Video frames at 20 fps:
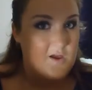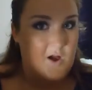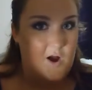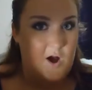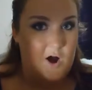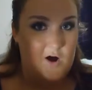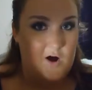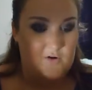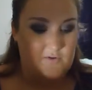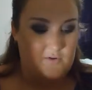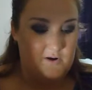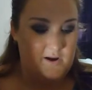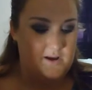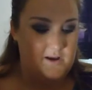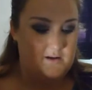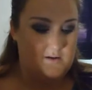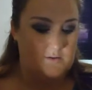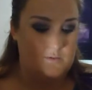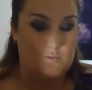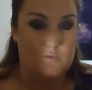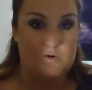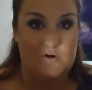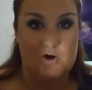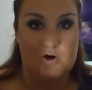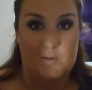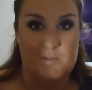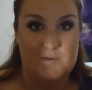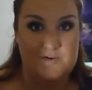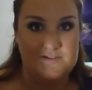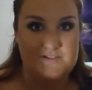Alright, we're
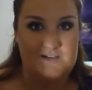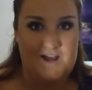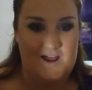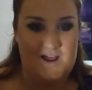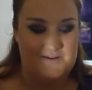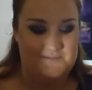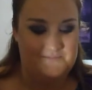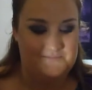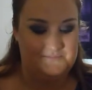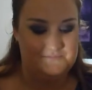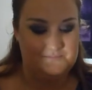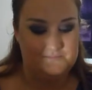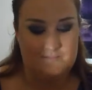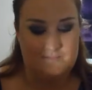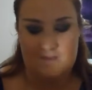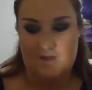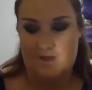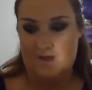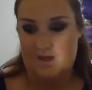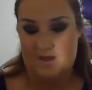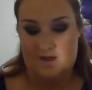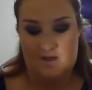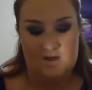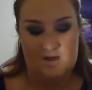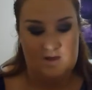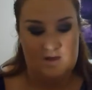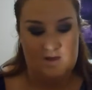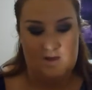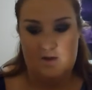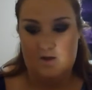almost done.
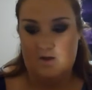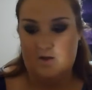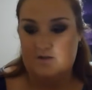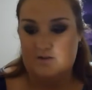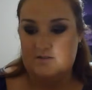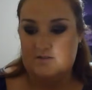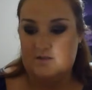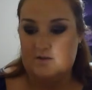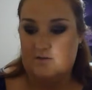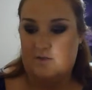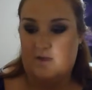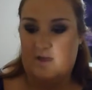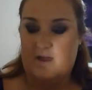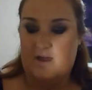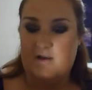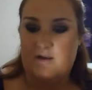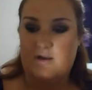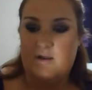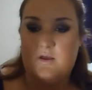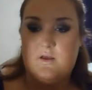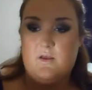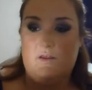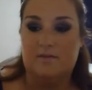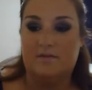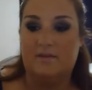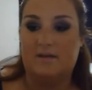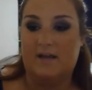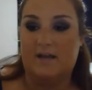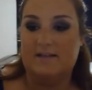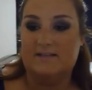So then
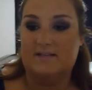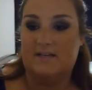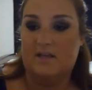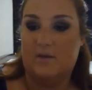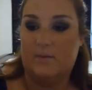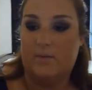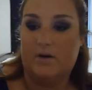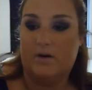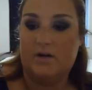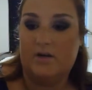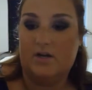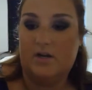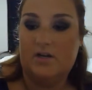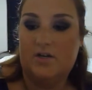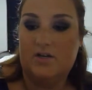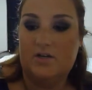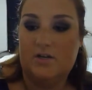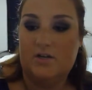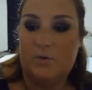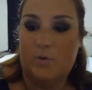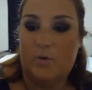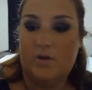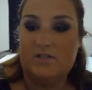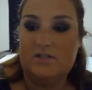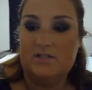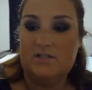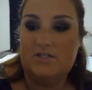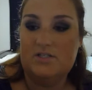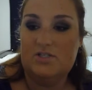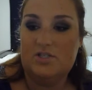the next thing that we're going
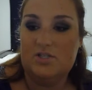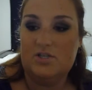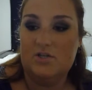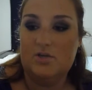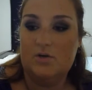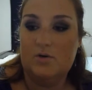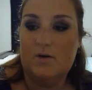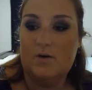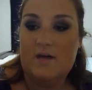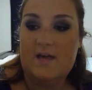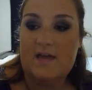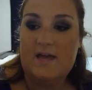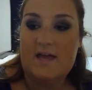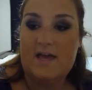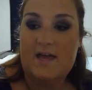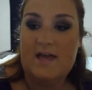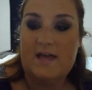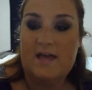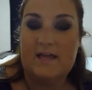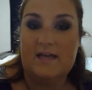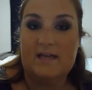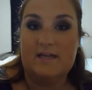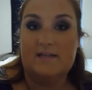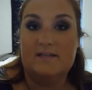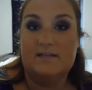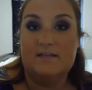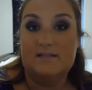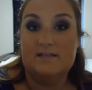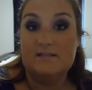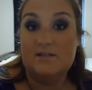to do
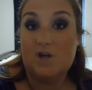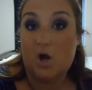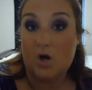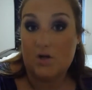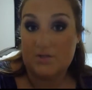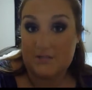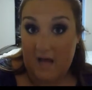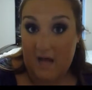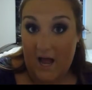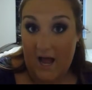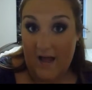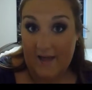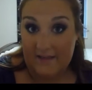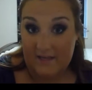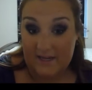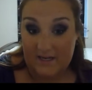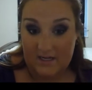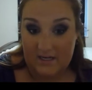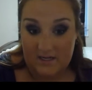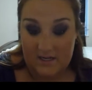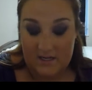is called a highlight.